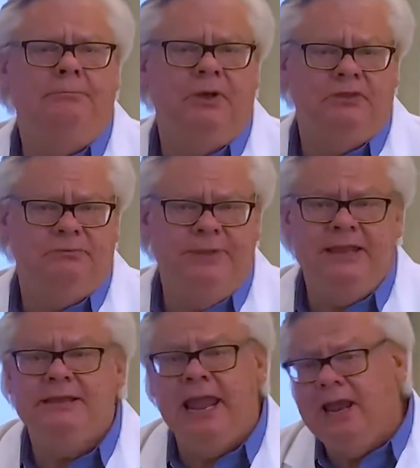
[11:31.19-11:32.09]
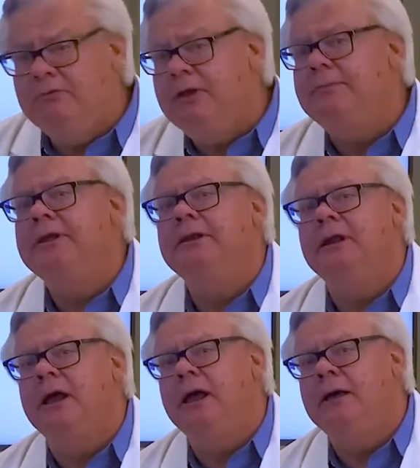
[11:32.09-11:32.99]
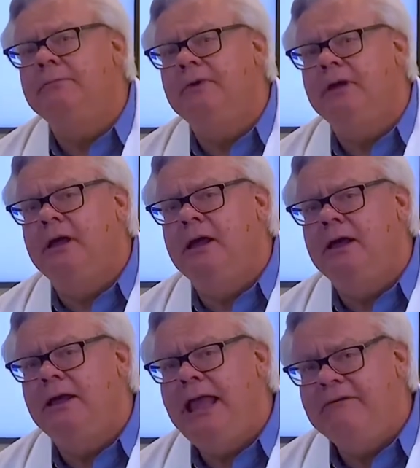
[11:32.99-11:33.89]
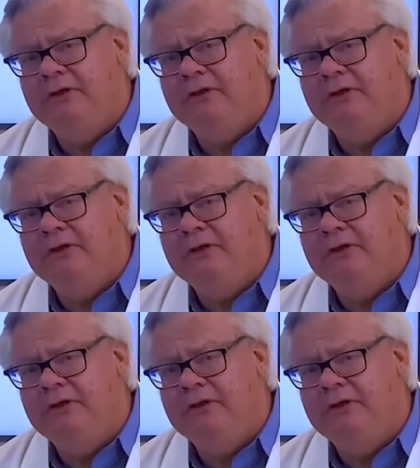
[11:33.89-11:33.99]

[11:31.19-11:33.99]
Both men and women have